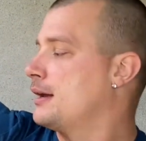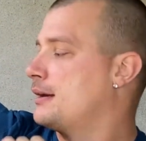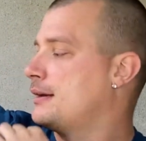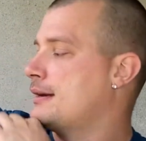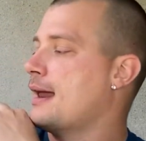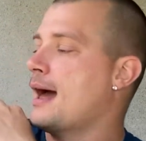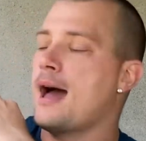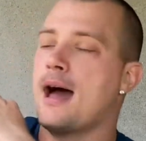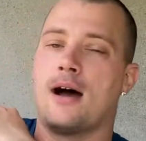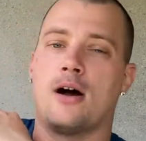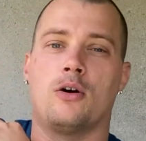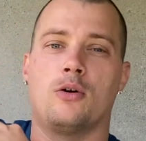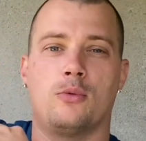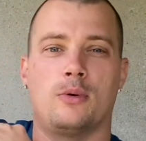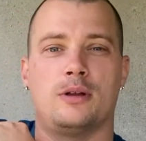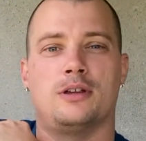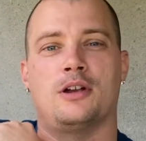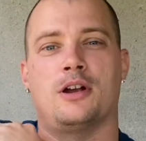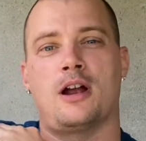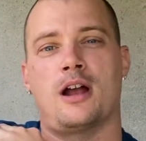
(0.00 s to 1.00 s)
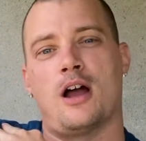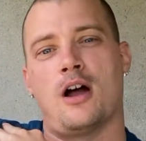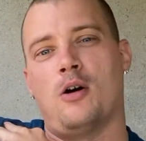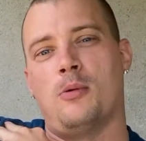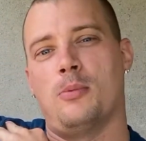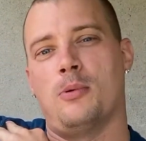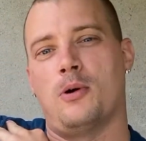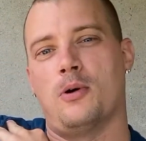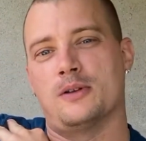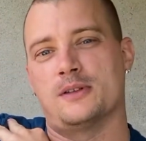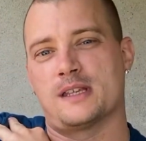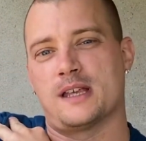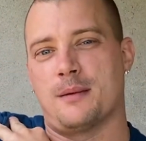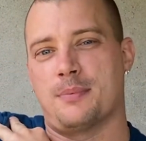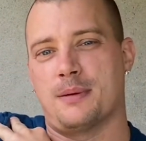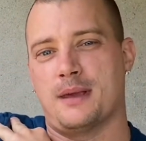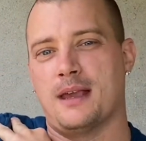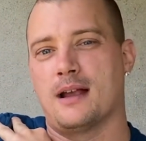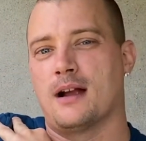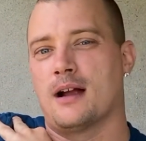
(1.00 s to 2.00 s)
Now, when your elbow is up
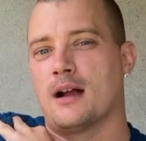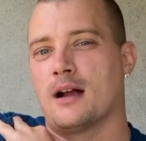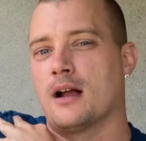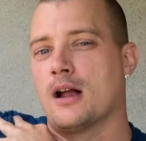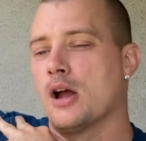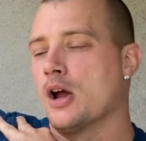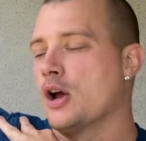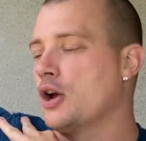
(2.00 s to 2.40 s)
here,